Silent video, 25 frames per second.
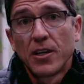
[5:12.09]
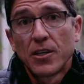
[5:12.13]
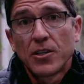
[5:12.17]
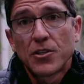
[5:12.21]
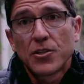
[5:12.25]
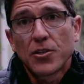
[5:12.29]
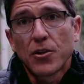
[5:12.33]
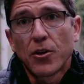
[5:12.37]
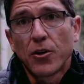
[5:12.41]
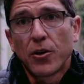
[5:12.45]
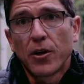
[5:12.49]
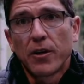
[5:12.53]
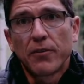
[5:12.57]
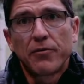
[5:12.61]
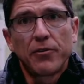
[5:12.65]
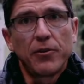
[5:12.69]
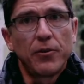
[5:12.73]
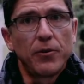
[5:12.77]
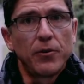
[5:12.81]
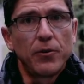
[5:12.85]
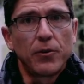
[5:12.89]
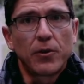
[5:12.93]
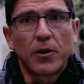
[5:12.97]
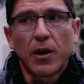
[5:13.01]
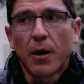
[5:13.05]
So if
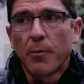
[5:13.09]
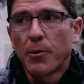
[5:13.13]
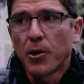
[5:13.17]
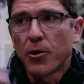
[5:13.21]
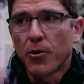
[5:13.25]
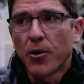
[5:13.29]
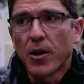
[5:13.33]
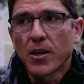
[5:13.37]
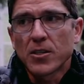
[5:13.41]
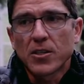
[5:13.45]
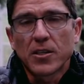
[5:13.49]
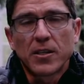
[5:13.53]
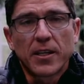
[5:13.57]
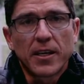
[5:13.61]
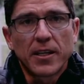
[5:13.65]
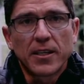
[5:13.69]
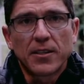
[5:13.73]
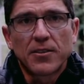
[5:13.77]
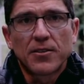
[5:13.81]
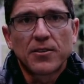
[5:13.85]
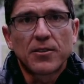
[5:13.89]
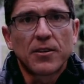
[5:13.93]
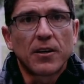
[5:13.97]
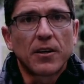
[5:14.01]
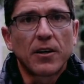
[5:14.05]
you come across
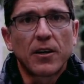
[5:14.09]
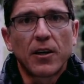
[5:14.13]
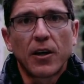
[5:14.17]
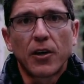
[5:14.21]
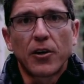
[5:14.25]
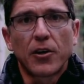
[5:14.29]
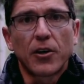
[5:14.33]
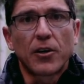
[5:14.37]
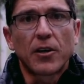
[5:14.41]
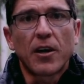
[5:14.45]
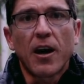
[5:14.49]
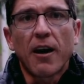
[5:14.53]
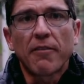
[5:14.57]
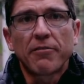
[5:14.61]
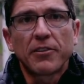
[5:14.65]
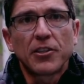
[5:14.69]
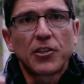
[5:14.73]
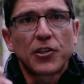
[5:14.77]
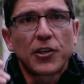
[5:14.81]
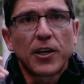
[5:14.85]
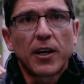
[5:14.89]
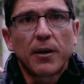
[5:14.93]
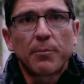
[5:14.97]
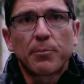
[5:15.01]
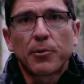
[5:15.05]
a good coffee
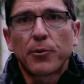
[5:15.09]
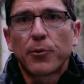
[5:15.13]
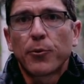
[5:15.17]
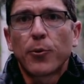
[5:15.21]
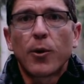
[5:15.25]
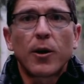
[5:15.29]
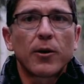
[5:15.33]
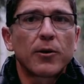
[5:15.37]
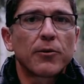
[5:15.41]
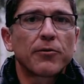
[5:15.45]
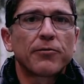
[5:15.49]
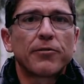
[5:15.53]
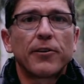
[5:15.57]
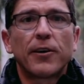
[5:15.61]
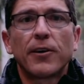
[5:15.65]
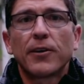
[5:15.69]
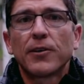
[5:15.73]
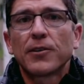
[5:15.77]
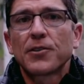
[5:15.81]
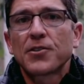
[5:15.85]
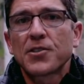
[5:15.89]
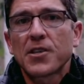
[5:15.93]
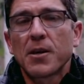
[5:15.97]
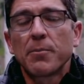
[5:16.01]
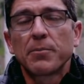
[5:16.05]
shop or
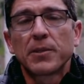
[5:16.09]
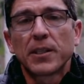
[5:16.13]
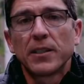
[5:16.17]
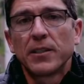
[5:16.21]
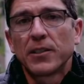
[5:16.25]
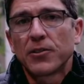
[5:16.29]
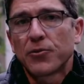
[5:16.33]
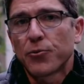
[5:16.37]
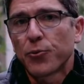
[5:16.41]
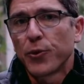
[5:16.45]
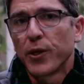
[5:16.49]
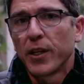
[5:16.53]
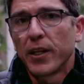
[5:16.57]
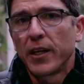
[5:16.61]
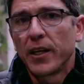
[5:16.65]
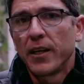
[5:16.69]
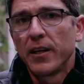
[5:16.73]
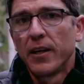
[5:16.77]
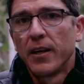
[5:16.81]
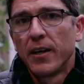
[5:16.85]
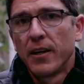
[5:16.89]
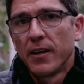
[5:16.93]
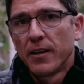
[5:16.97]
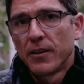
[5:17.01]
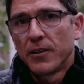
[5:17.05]
waterfall, something that's really
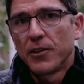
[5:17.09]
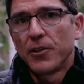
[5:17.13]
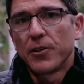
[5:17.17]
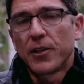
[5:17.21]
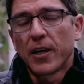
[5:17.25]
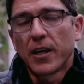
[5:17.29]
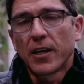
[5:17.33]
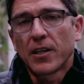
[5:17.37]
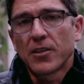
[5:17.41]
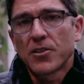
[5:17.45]
you think